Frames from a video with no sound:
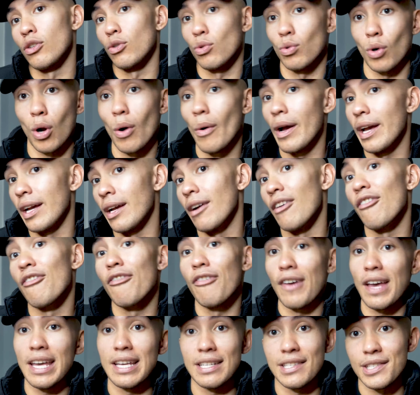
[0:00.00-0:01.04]
growing
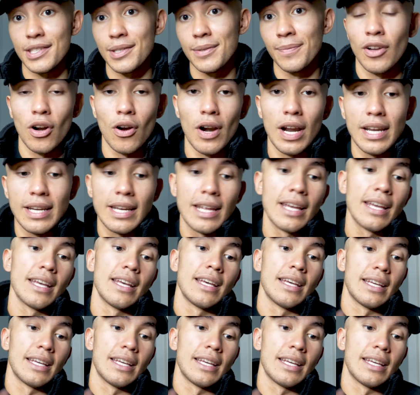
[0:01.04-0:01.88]
phase, all right?